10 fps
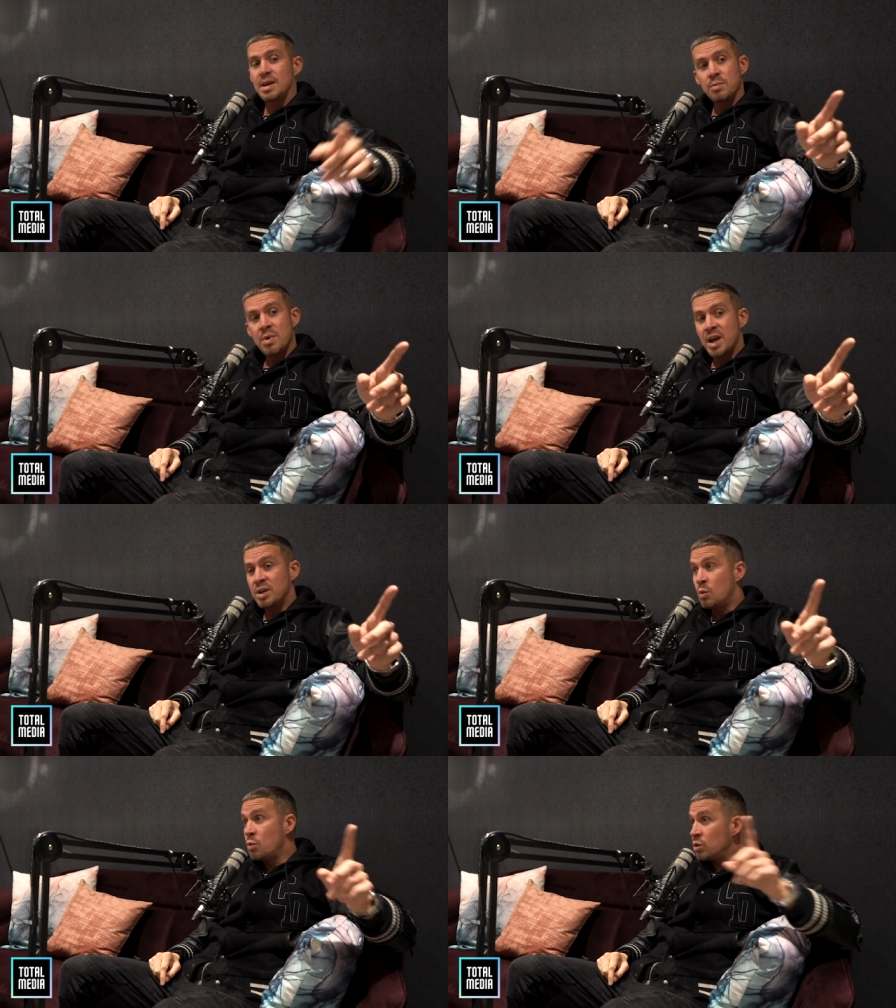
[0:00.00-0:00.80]
Martin
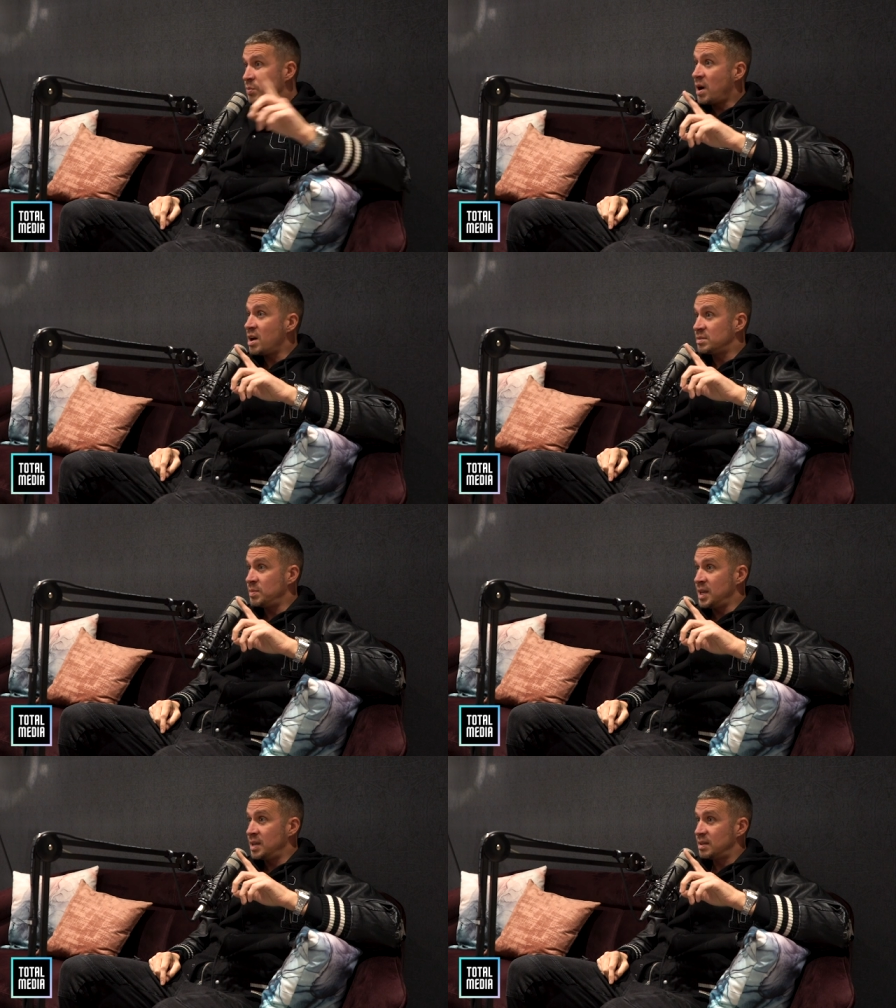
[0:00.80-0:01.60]
Jol walks past
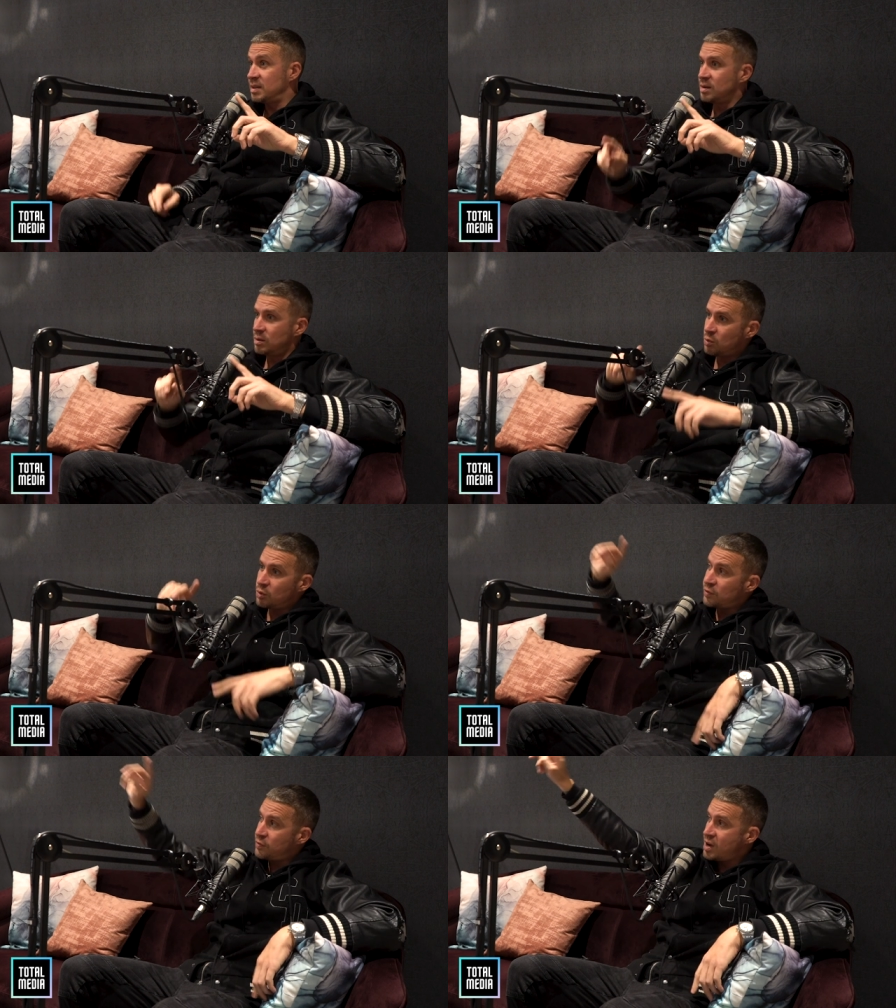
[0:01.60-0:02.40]
me,
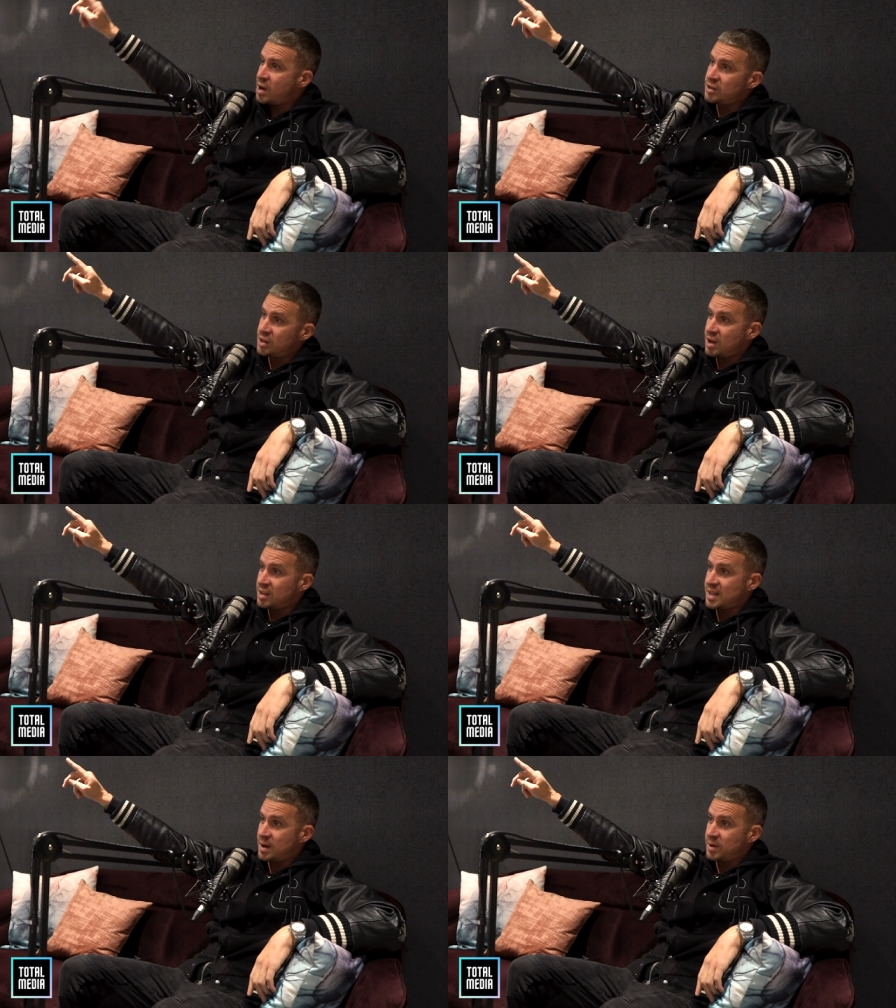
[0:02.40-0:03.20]
walks 300
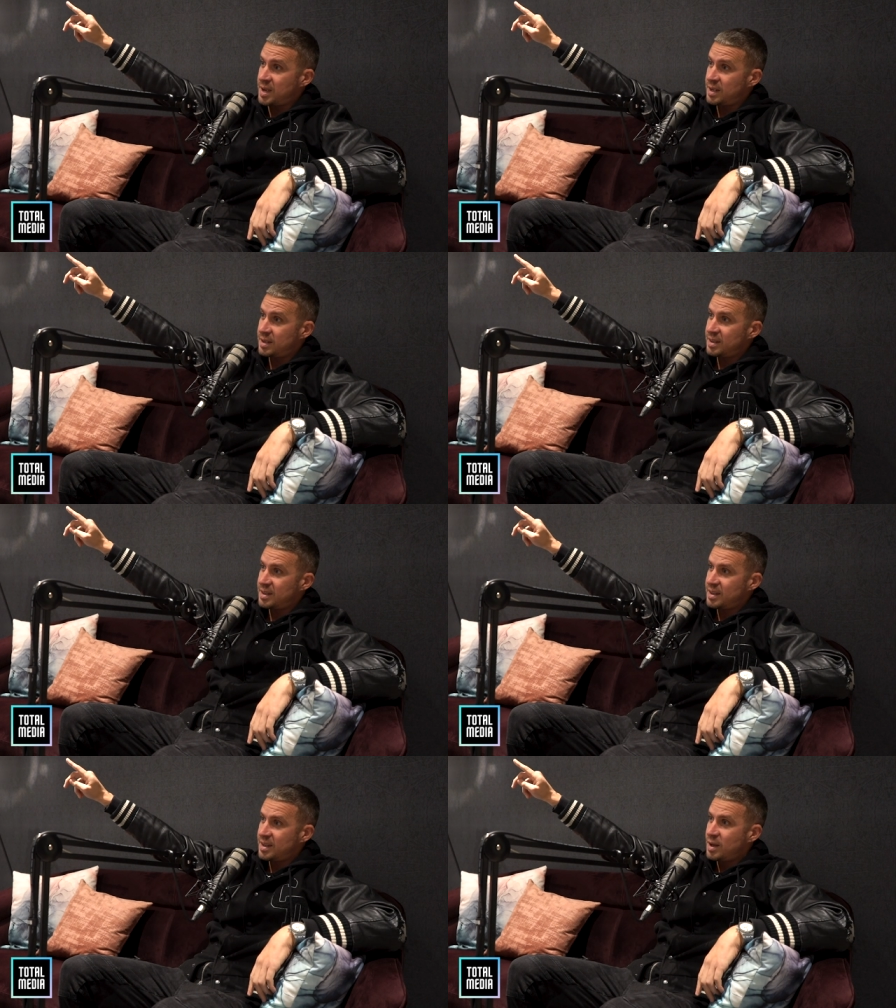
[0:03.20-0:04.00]
yards that way,
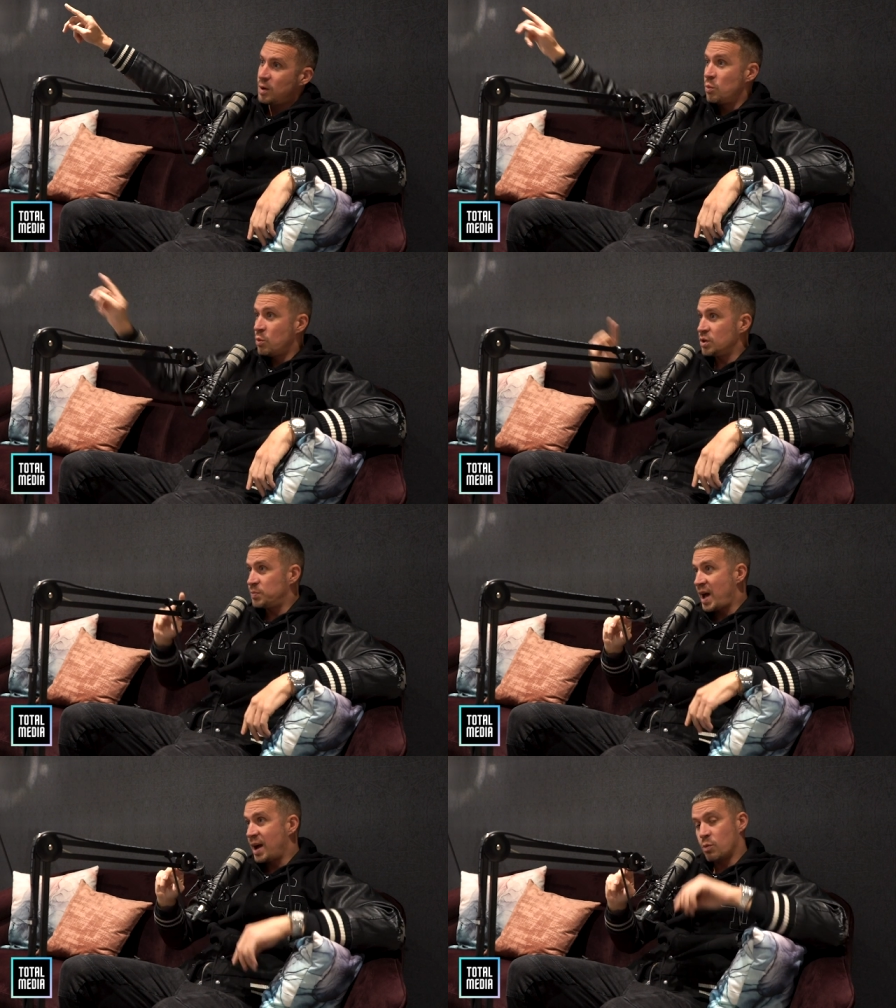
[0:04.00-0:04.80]
walks
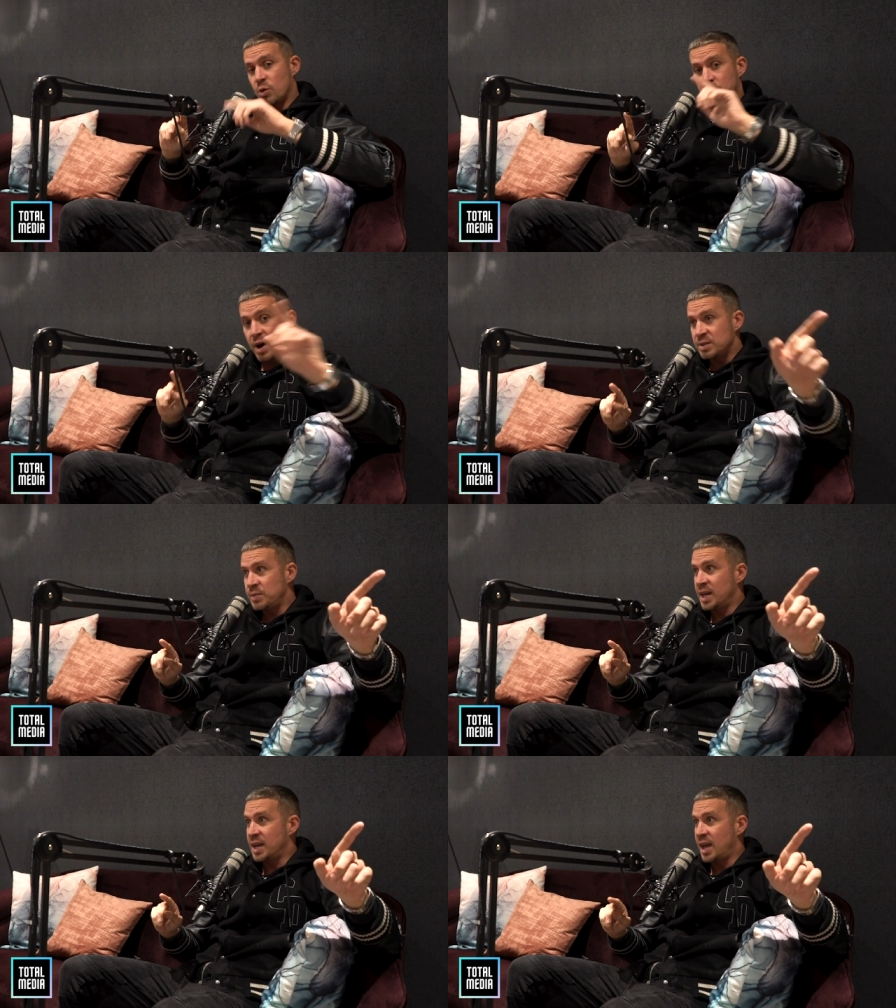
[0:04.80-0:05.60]
back, walks past
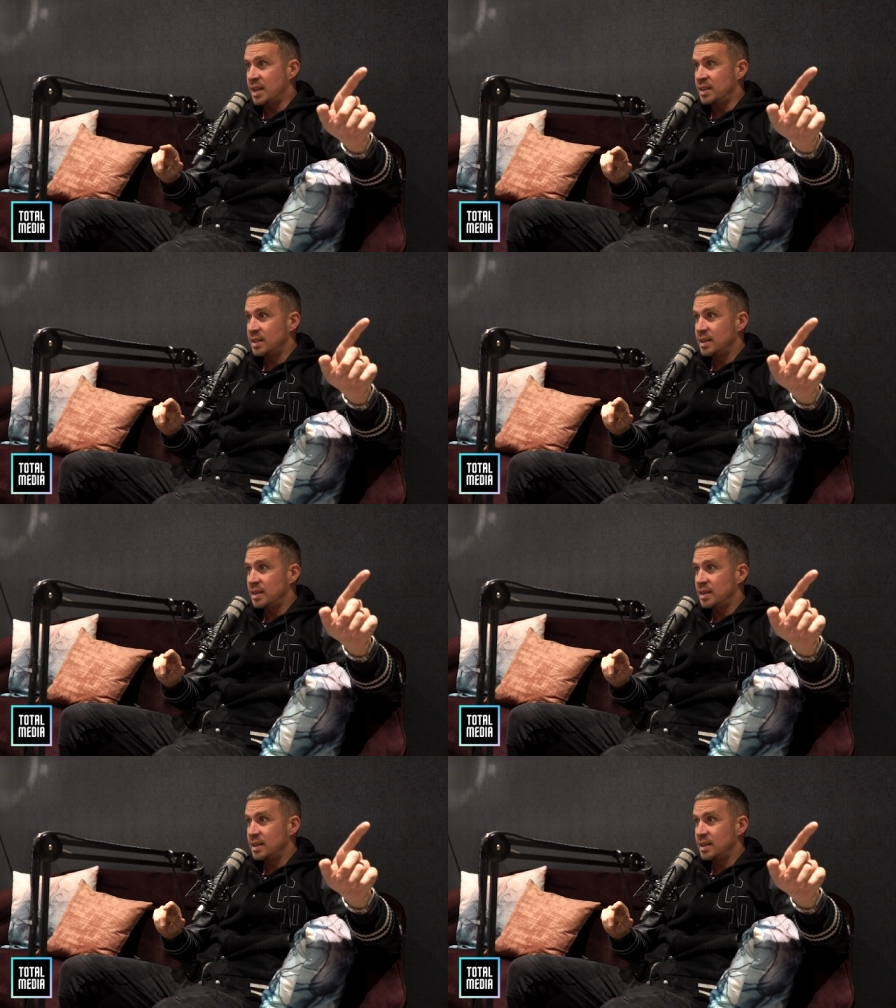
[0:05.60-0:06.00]
me again,